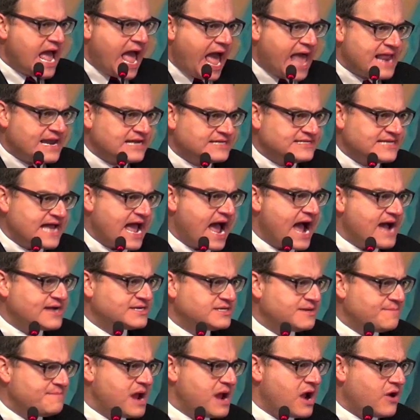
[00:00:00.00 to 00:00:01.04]
and
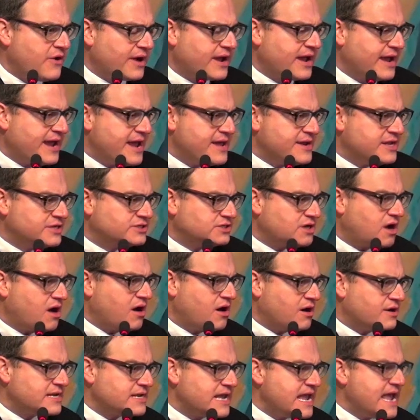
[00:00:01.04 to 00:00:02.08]
attacked America in its
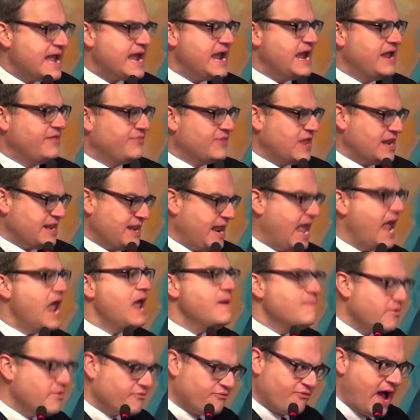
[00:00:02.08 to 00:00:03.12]
heart in the
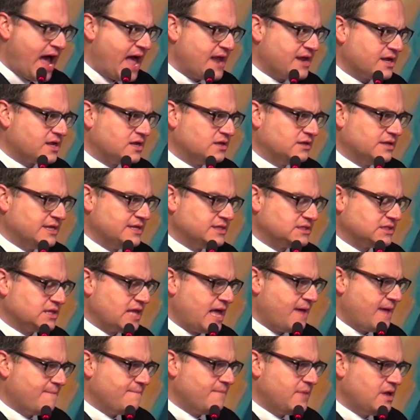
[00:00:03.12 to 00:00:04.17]
name of radical
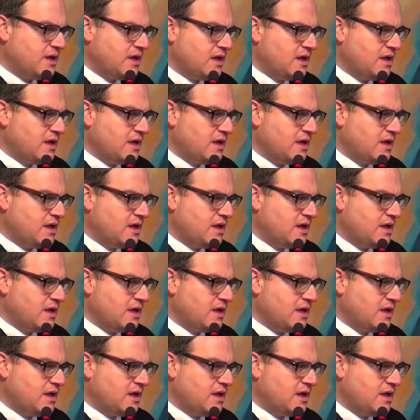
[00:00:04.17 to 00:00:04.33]
Islam,